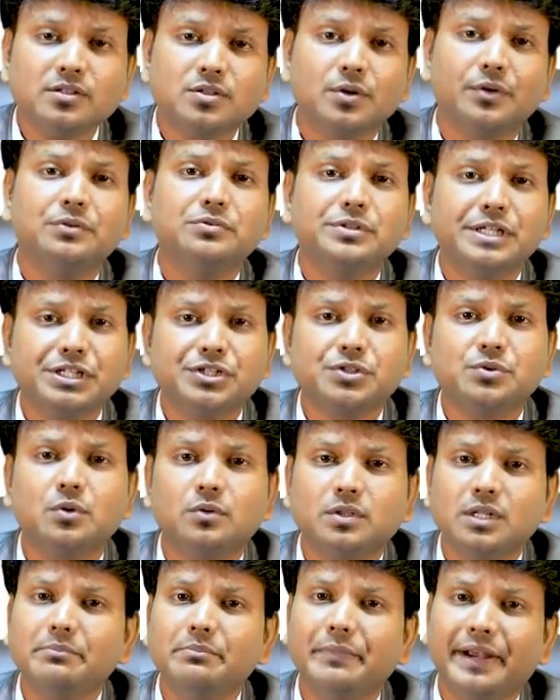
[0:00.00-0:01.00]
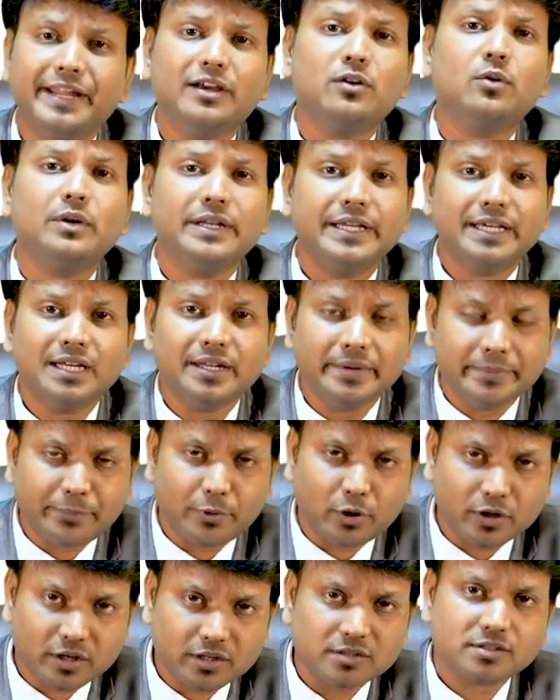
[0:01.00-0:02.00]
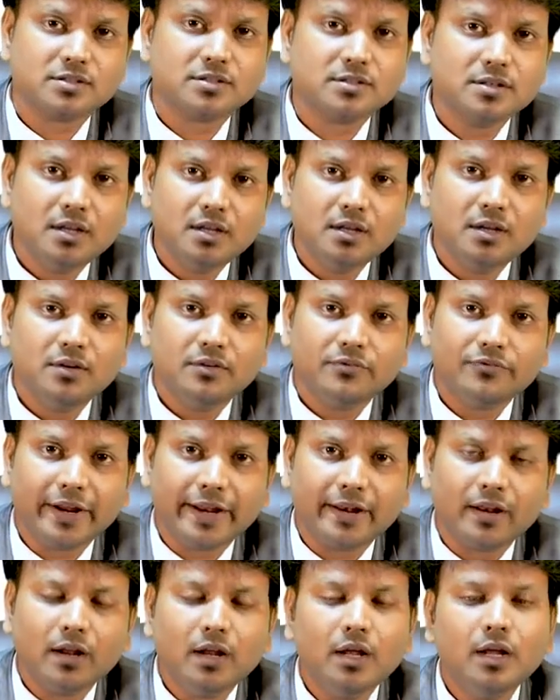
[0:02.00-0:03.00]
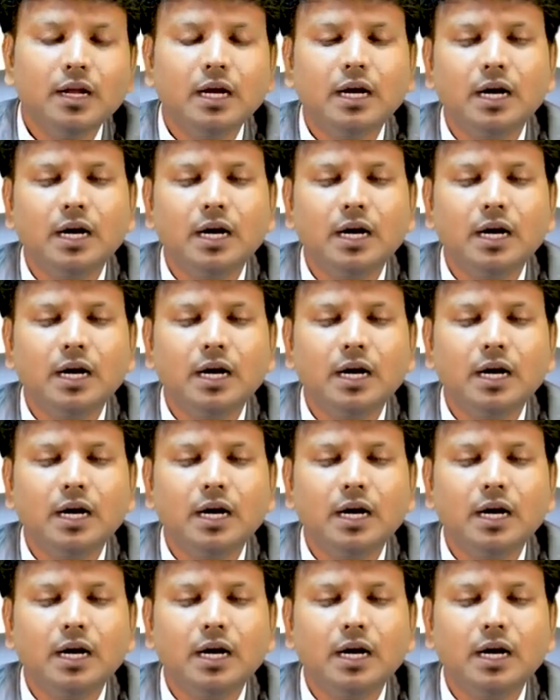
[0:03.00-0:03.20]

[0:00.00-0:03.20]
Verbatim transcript: So you need to know the medico-legal importance. Fine.